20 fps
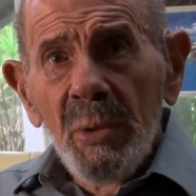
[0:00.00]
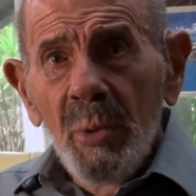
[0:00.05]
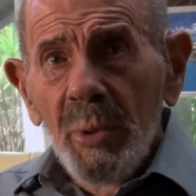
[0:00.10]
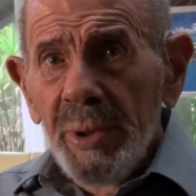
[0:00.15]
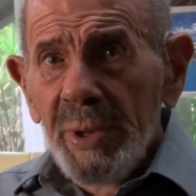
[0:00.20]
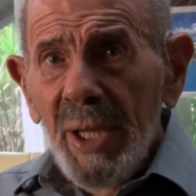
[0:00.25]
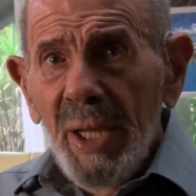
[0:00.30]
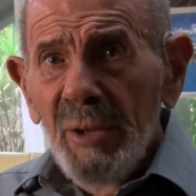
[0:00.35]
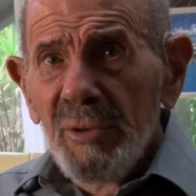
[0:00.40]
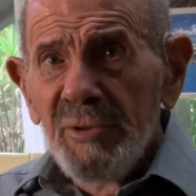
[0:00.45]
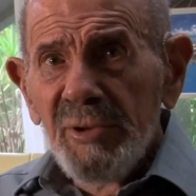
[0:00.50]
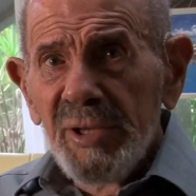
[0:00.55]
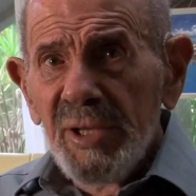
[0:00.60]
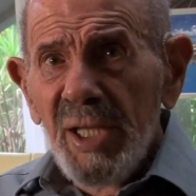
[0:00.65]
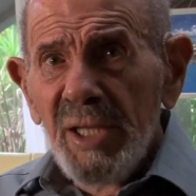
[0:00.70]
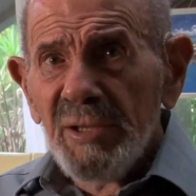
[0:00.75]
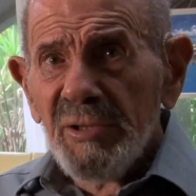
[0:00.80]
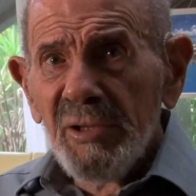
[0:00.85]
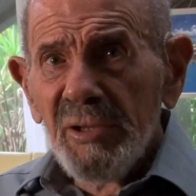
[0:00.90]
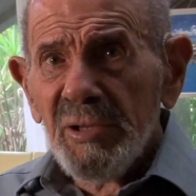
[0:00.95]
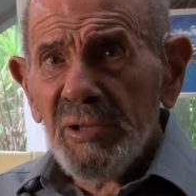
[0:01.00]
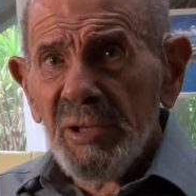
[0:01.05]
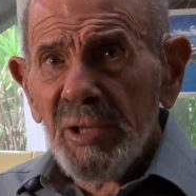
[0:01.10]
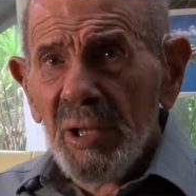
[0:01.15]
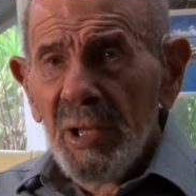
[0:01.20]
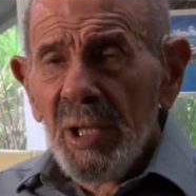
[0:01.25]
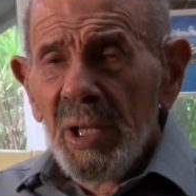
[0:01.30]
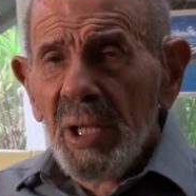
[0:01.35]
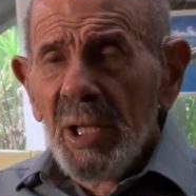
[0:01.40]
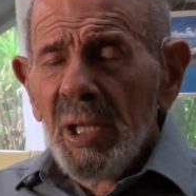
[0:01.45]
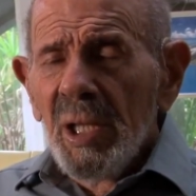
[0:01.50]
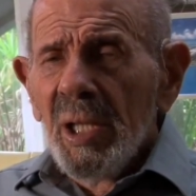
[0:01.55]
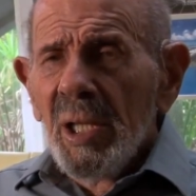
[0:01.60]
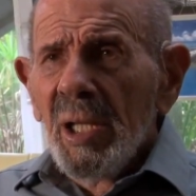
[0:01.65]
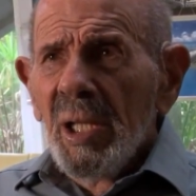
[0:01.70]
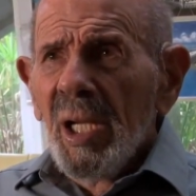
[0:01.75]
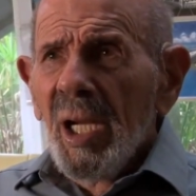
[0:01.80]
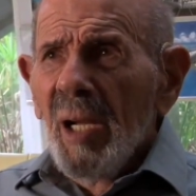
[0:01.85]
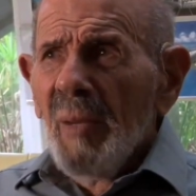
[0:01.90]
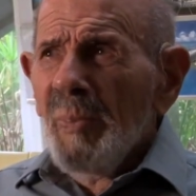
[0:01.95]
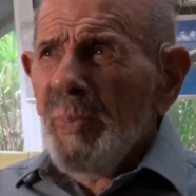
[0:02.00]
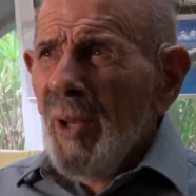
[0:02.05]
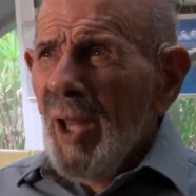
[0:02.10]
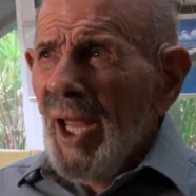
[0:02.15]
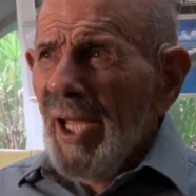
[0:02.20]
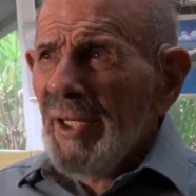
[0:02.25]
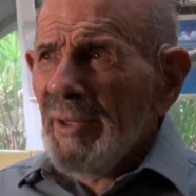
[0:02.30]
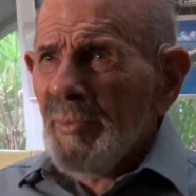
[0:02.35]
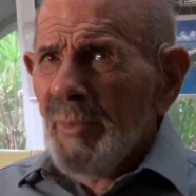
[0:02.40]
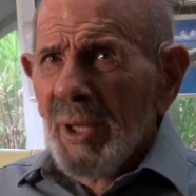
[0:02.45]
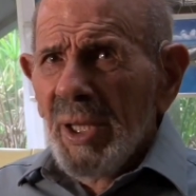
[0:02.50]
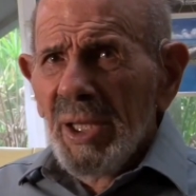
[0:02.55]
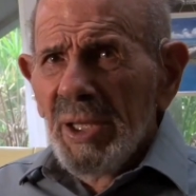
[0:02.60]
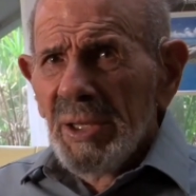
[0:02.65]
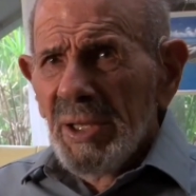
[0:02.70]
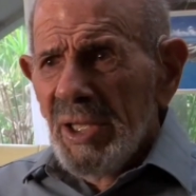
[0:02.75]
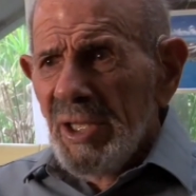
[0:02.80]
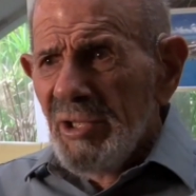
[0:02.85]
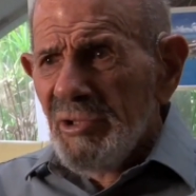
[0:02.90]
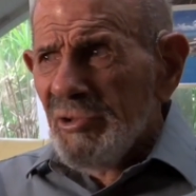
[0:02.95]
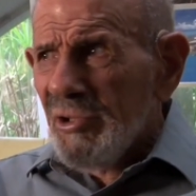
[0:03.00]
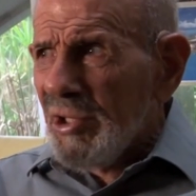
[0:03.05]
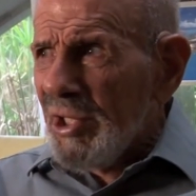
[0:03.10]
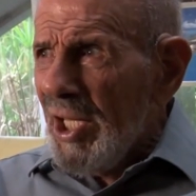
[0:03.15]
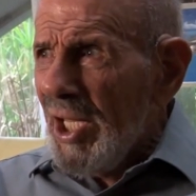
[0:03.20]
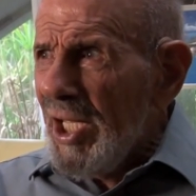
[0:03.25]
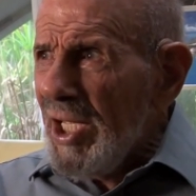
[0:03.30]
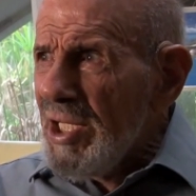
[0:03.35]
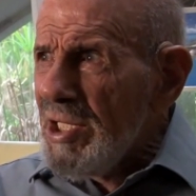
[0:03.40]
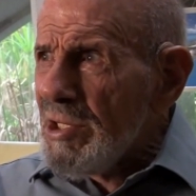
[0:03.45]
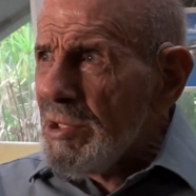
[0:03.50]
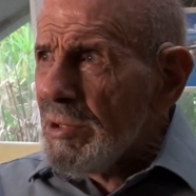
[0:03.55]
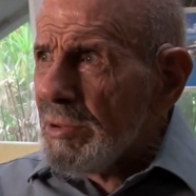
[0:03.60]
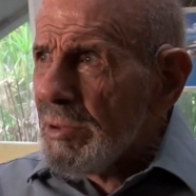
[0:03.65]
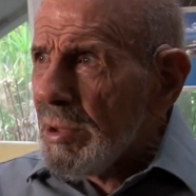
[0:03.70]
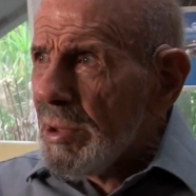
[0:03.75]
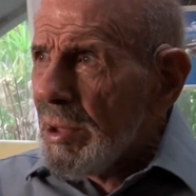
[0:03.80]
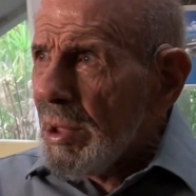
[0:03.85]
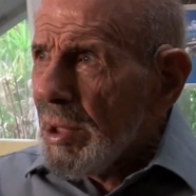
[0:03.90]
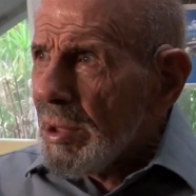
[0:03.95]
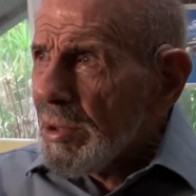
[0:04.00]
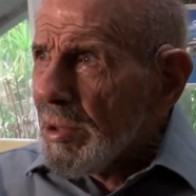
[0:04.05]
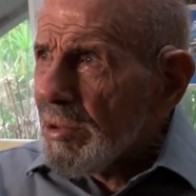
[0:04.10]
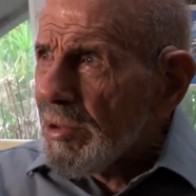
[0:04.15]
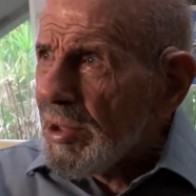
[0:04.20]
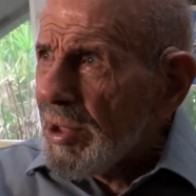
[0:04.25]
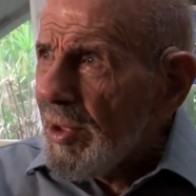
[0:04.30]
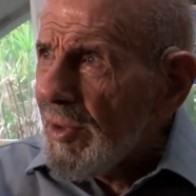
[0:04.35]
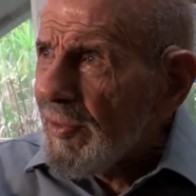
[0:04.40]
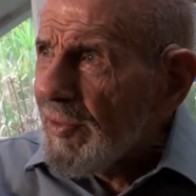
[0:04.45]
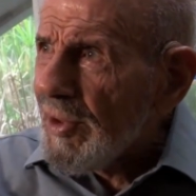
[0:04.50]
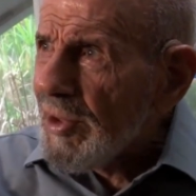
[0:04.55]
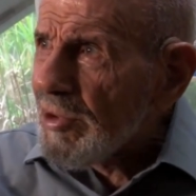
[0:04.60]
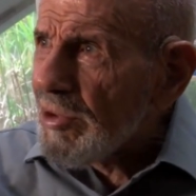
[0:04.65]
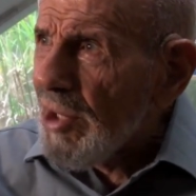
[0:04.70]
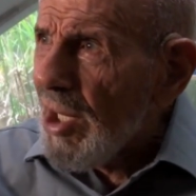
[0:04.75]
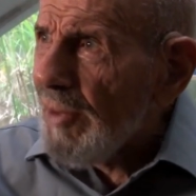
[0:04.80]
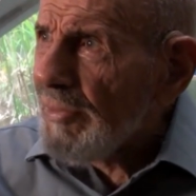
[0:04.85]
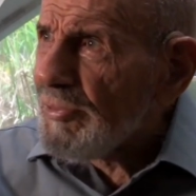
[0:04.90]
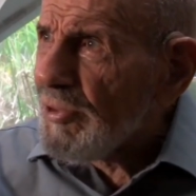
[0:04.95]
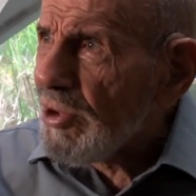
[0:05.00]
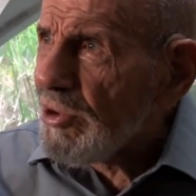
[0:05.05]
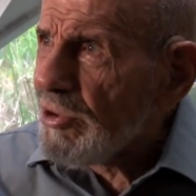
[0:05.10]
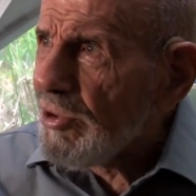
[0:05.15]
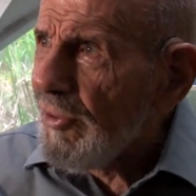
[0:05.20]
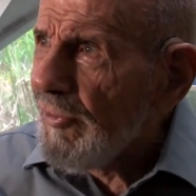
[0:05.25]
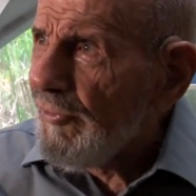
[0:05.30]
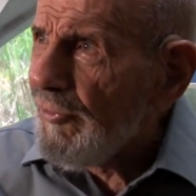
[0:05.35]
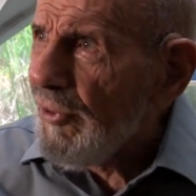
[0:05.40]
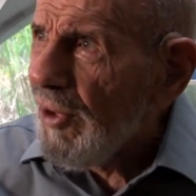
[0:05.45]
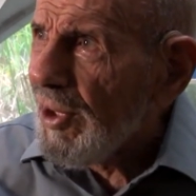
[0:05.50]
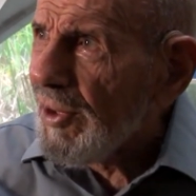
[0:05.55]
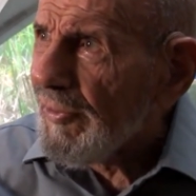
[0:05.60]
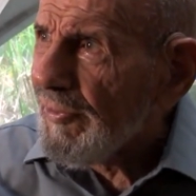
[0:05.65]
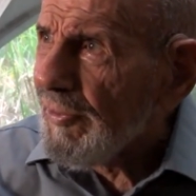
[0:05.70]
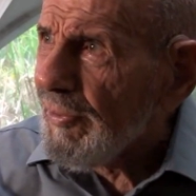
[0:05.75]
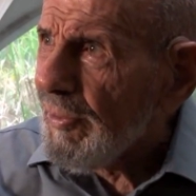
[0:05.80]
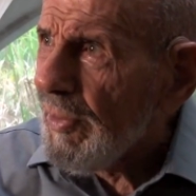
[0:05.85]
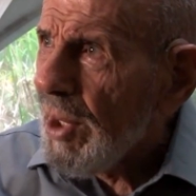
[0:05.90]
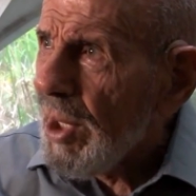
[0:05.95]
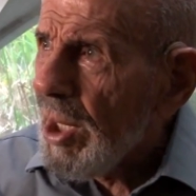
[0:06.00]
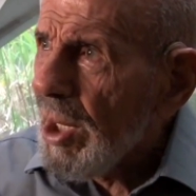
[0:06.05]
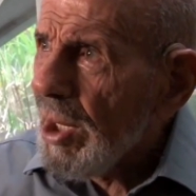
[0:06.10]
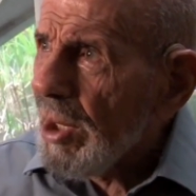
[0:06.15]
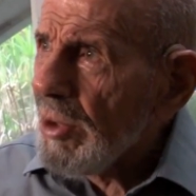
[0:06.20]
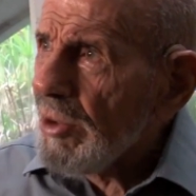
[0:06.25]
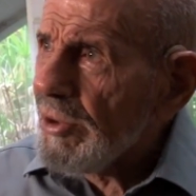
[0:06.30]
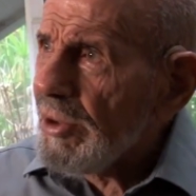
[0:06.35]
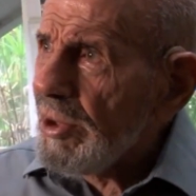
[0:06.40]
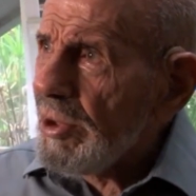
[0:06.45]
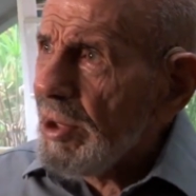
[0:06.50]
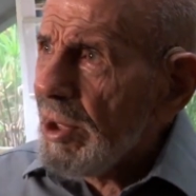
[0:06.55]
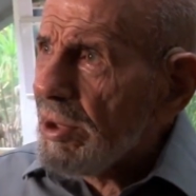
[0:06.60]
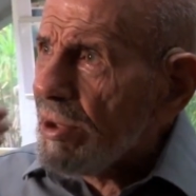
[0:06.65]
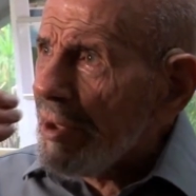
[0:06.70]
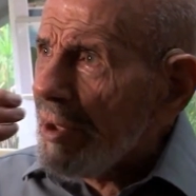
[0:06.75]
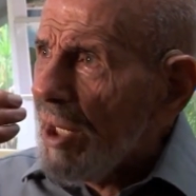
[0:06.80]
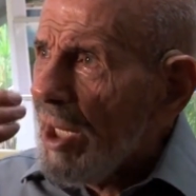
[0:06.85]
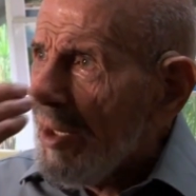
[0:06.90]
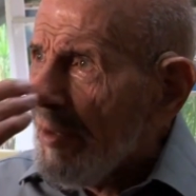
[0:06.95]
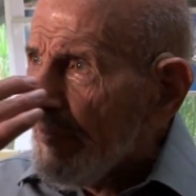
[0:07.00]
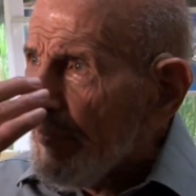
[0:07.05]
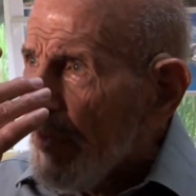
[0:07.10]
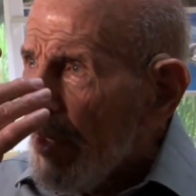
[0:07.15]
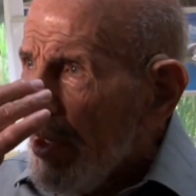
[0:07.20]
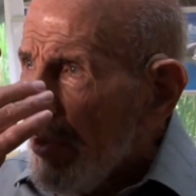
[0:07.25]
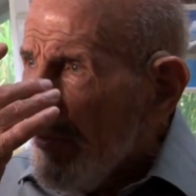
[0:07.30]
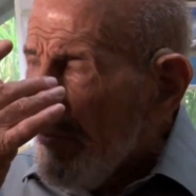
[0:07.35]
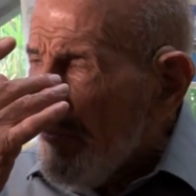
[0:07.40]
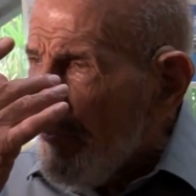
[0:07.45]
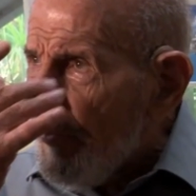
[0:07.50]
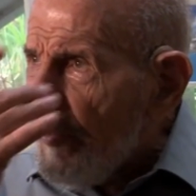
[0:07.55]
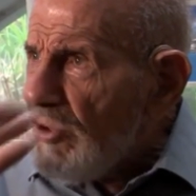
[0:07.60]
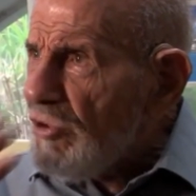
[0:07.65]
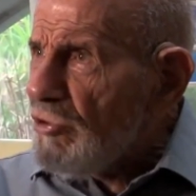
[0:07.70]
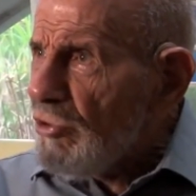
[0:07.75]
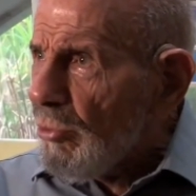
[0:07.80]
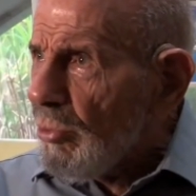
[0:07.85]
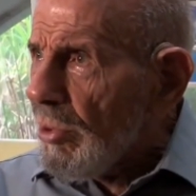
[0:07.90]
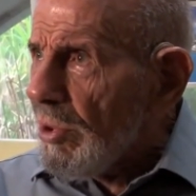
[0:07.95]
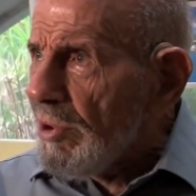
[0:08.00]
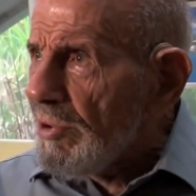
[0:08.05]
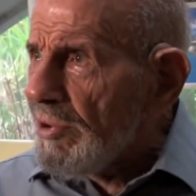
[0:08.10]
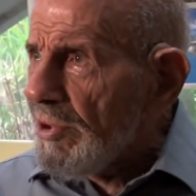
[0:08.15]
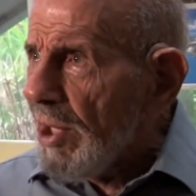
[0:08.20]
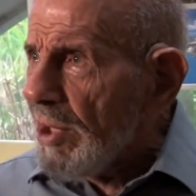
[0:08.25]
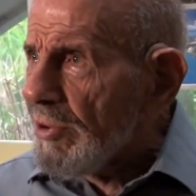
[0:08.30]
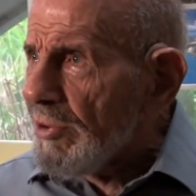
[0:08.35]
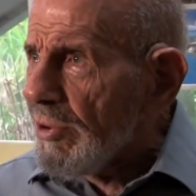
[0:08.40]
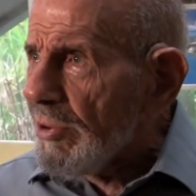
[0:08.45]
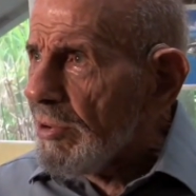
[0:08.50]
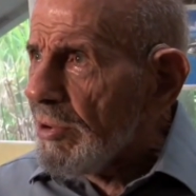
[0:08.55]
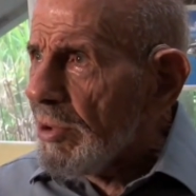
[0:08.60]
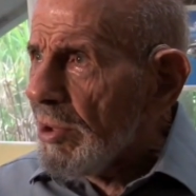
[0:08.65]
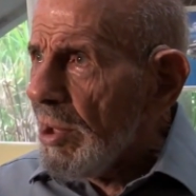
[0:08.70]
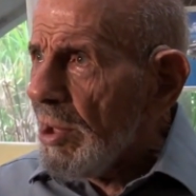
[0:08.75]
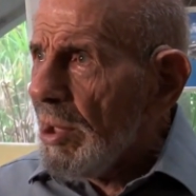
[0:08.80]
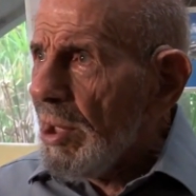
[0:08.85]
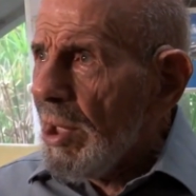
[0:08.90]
Without sensors, a blind man needs a cane to see if there's objects in front of him, because he doesn't have visual sensors.